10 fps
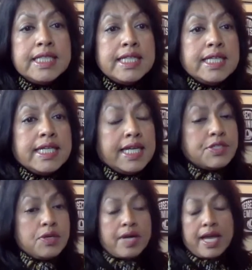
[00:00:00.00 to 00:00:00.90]
And so,
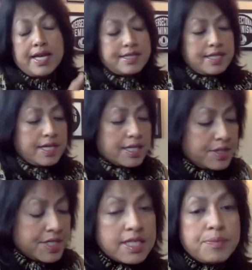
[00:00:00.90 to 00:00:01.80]
as
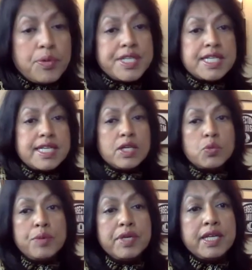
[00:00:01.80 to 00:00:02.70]
Kristen pointed out, women
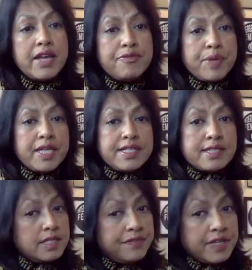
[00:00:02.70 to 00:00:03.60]
have played a
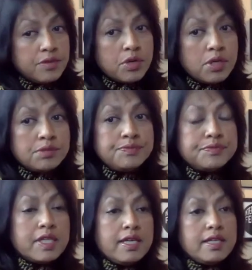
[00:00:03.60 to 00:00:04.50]
significant role
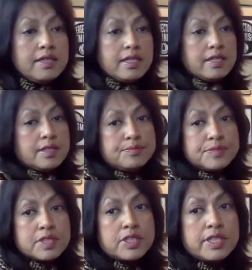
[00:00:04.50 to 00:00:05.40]
in the
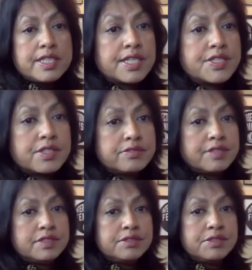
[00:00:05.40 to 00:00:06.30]
early industrial
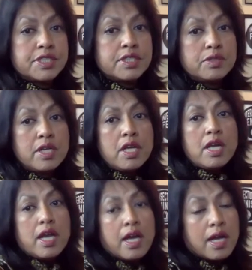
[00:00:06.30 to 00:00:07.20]
revolution,
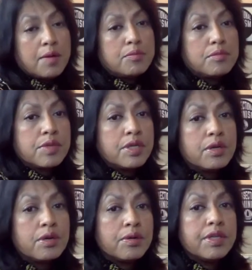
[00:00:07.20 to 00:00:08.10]
in
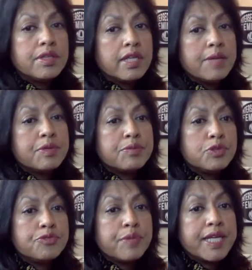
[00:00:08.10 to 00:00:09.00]
the labor
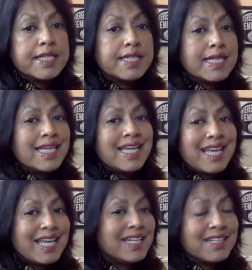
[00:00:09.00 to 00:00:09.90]
movement.
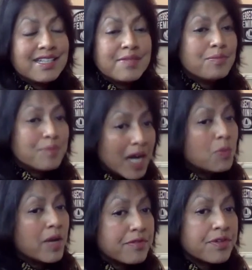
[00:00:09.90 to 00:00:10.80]
And
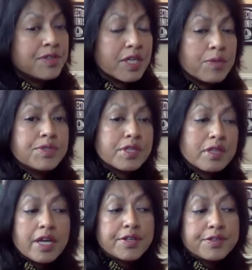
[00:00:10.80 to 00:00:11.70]
however, there was a
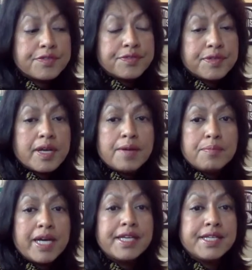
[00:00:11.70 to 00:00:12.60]
lot of
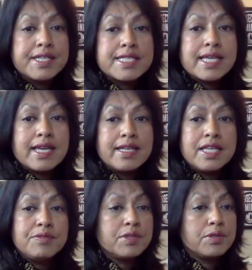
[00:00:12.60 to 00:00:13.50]
bias. And
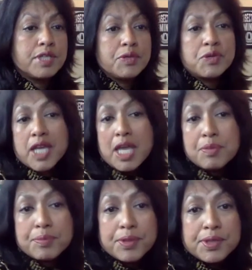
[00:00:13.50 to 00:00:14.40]
even though they were
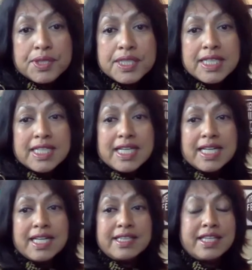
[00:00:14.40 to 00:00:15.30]
capable,
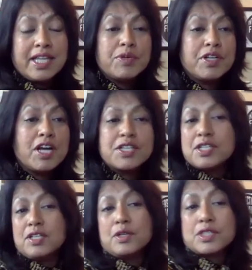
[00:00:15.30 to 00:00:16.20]
they were not
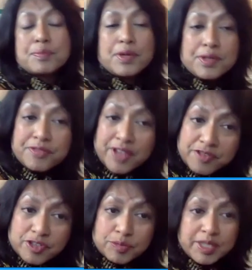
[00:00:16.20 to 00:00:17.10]
looked upon
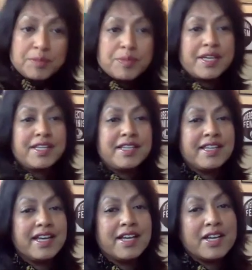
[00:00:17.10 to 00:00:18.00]
favorably by
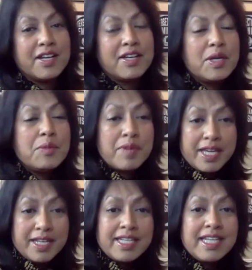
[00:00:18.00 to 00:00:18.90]

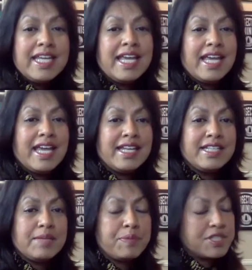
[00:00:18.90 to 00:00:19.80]
men, and
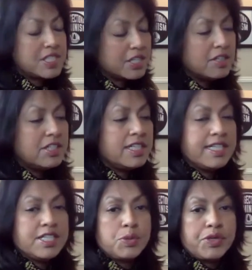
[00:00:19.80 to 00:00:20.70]
particularly
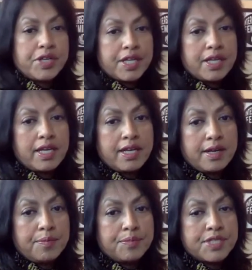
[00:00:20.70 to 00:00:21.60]
during
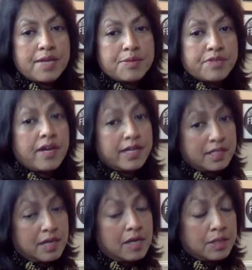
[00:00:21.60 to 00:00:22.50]
times of
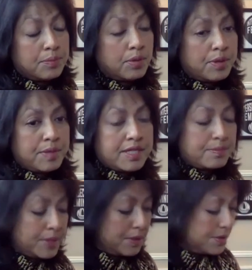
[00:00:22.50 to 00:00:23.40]
high unemployment,
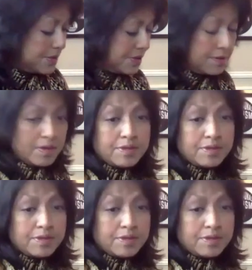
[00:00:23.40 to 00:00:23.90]
because